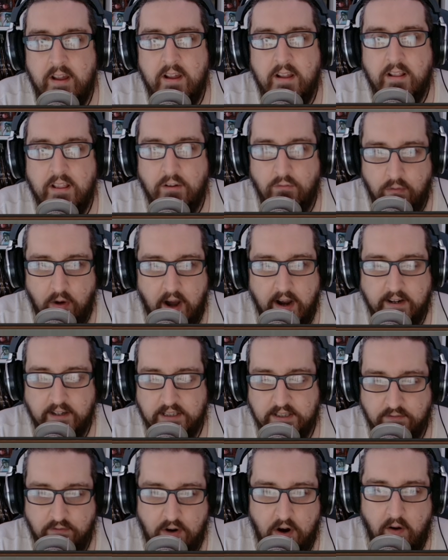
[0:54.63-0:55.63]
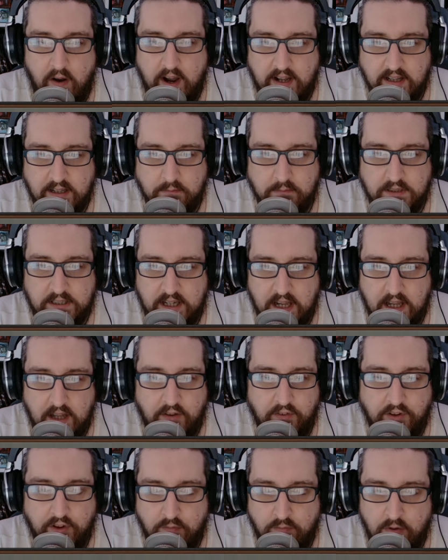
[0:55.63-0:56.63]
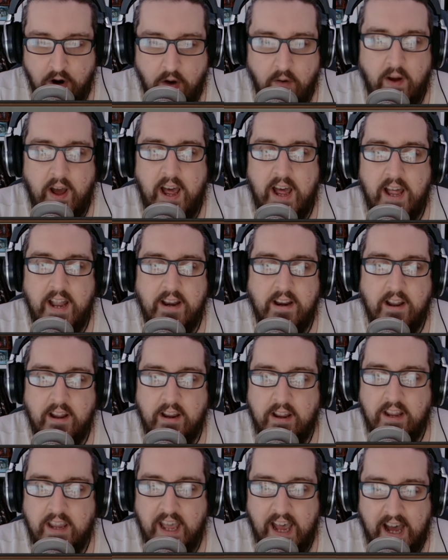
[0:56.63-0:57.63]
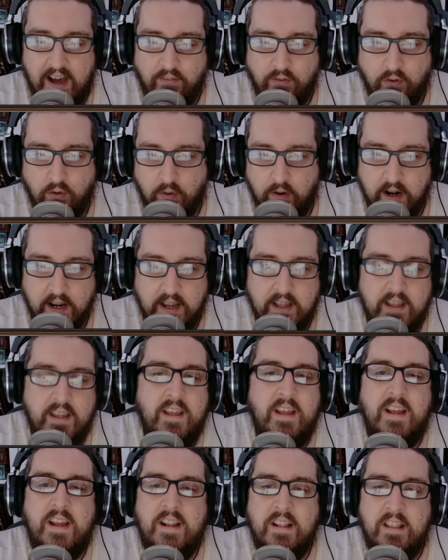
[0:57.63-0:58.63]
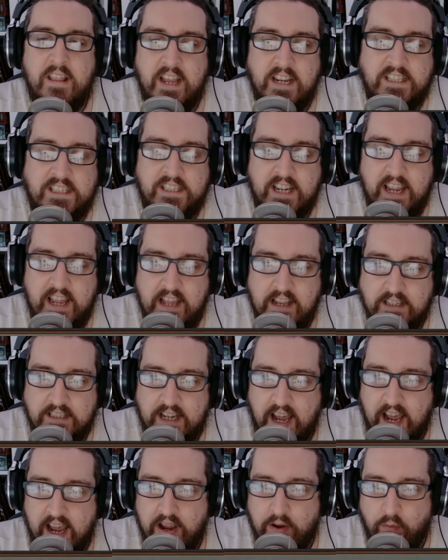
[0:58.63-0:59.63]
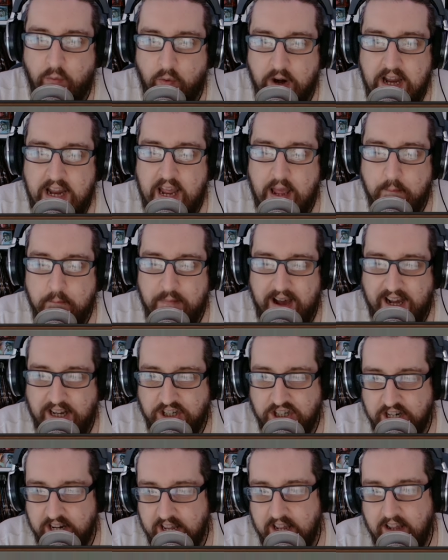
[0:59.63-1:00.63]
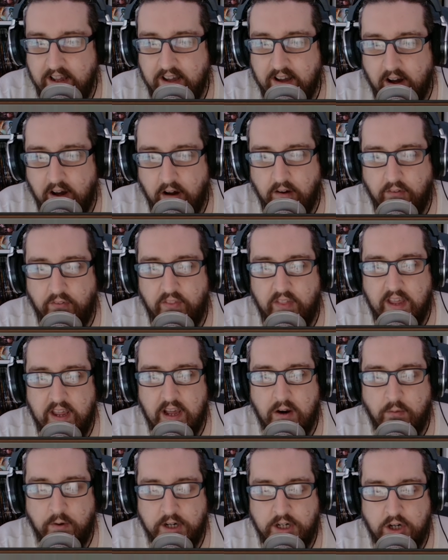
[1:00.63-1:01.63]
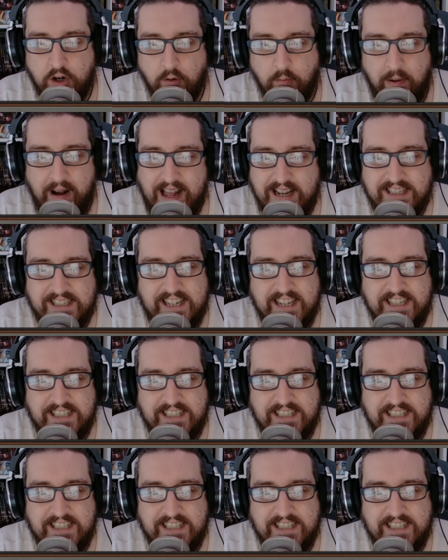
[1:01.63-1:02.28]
the Riders of Rohan themselves, the Rohan Cavalry. This is a reimagining of the original plastic